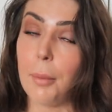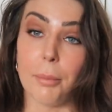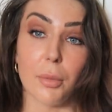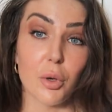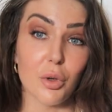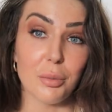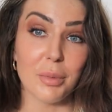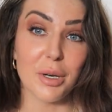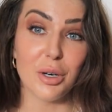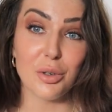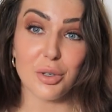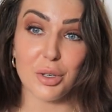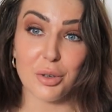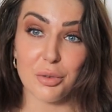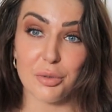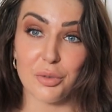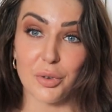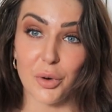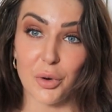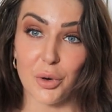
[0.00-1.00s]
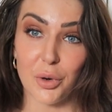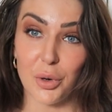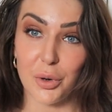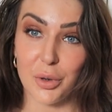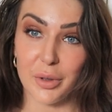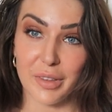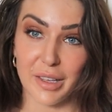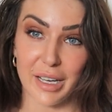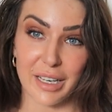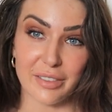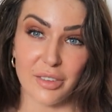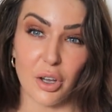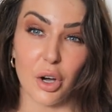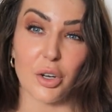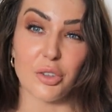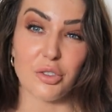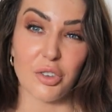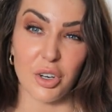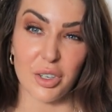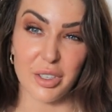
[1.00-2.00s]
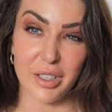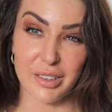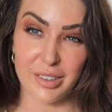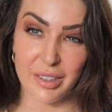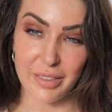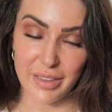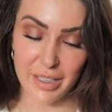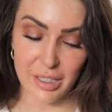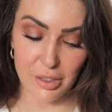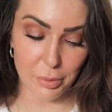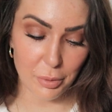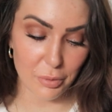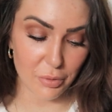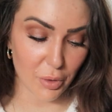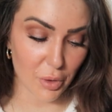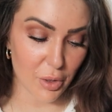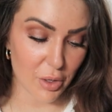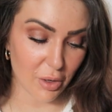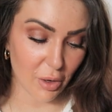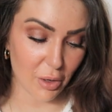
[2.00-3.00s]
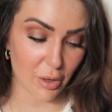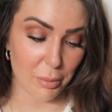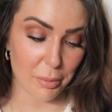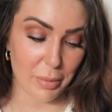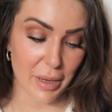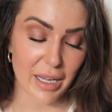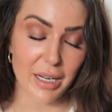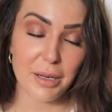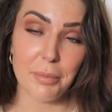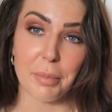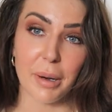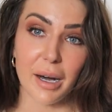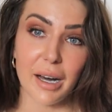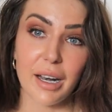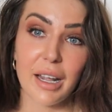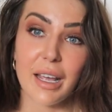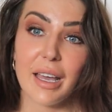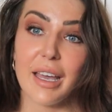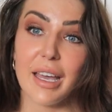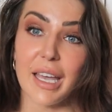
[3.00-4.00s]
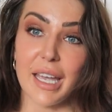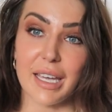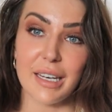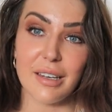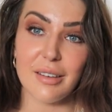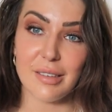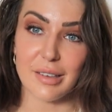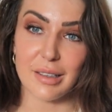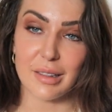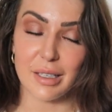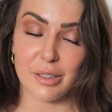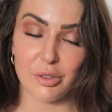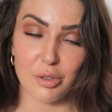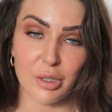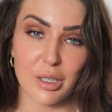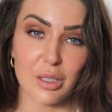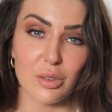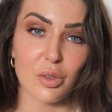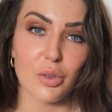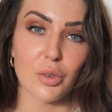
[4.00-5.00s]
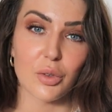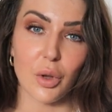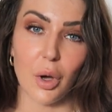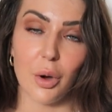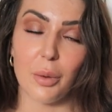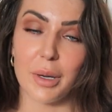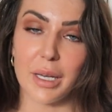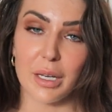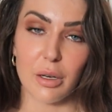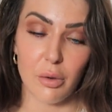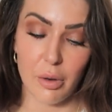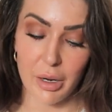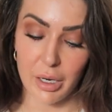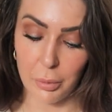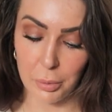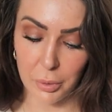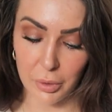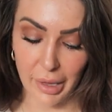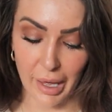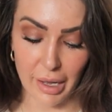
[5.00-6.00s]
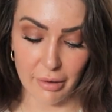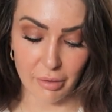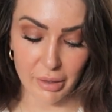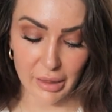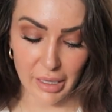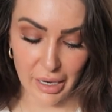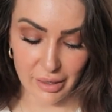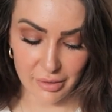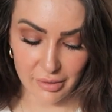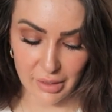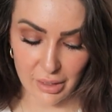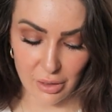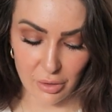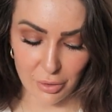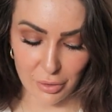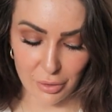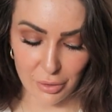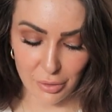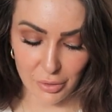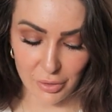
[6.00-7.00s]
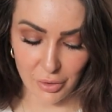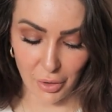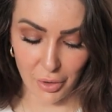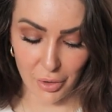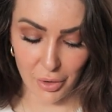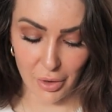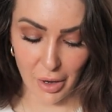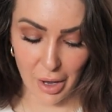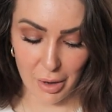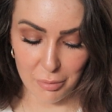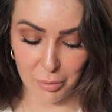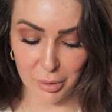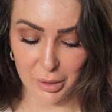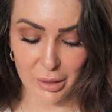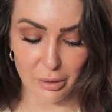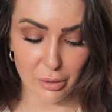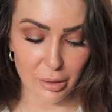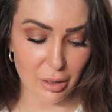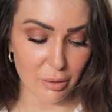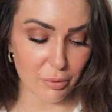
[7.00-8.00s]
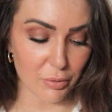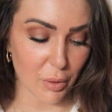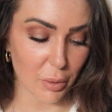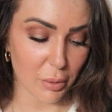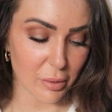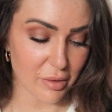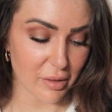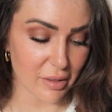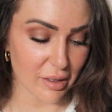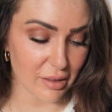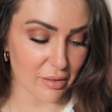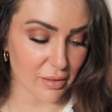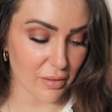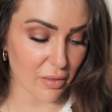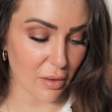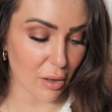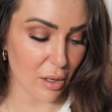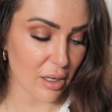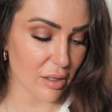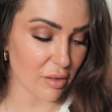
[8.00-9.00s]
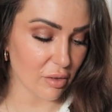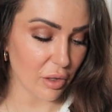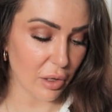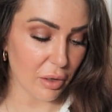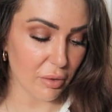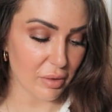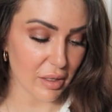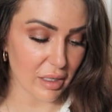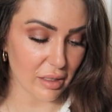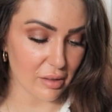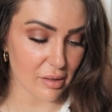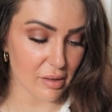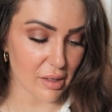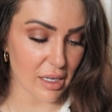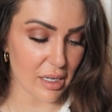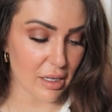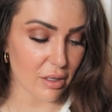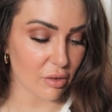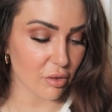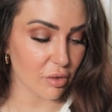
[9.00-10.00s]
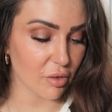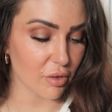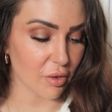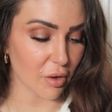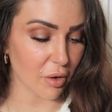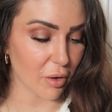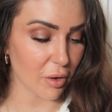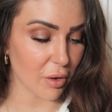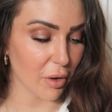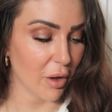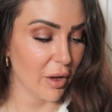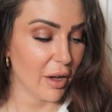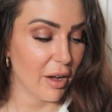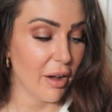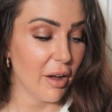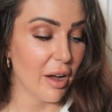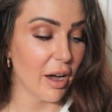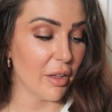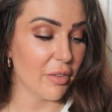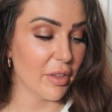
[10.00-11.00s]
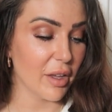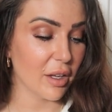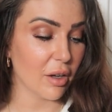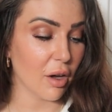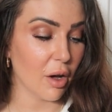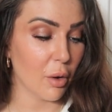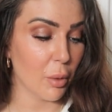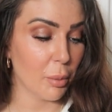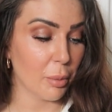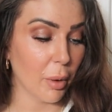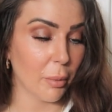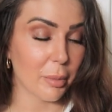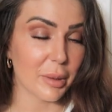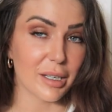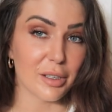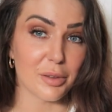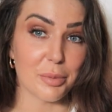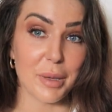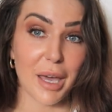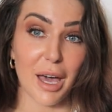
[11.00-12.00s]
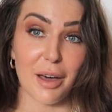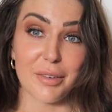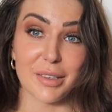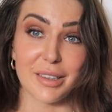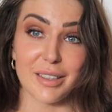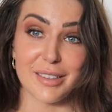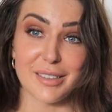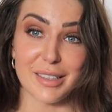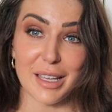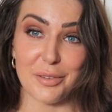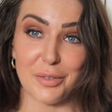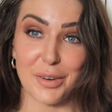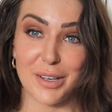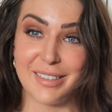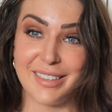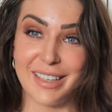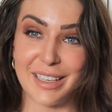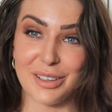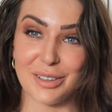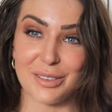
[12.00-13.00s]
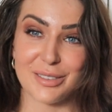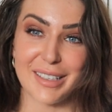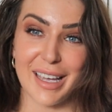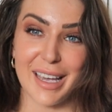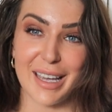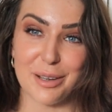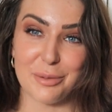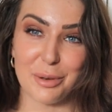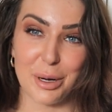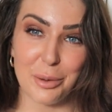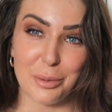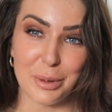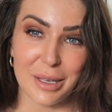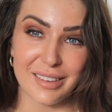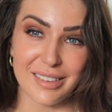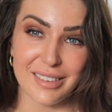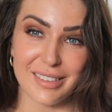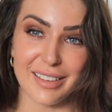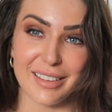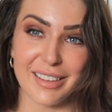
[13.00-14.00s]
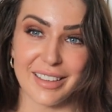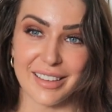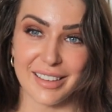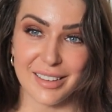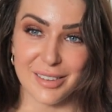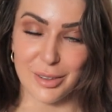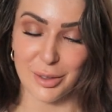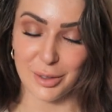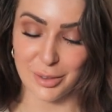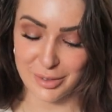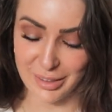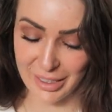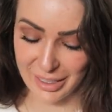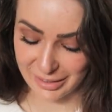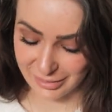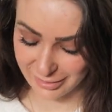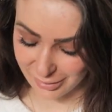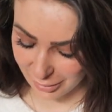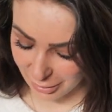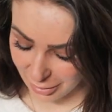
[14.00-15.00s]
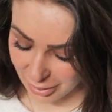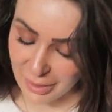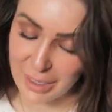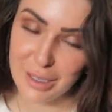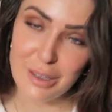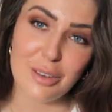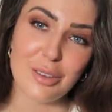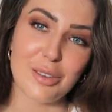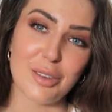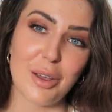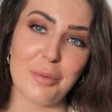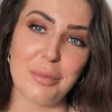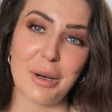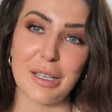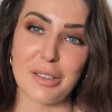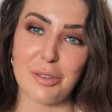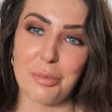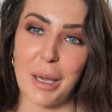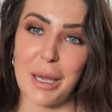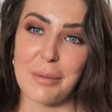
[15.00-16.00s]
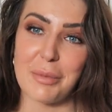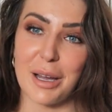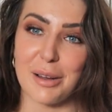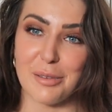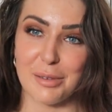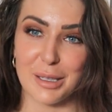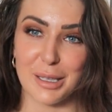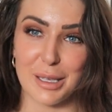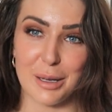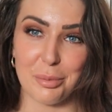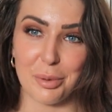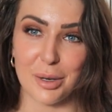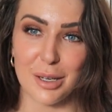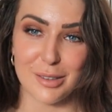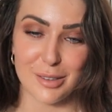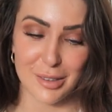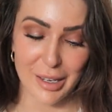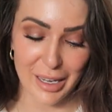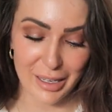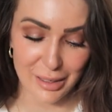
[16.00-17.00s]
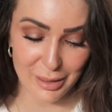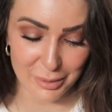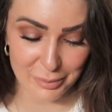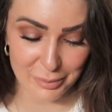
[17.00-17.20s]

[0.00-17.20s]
moon milk for like the hot chocolates and things before you go to bed, but it is literally so incredible at relaxing you. So I'm really looking forward to this. 30 servings each, so I think I'll probably just be having this every single day while we're still in this lockdown. So thank you so much, babe, I really appreciate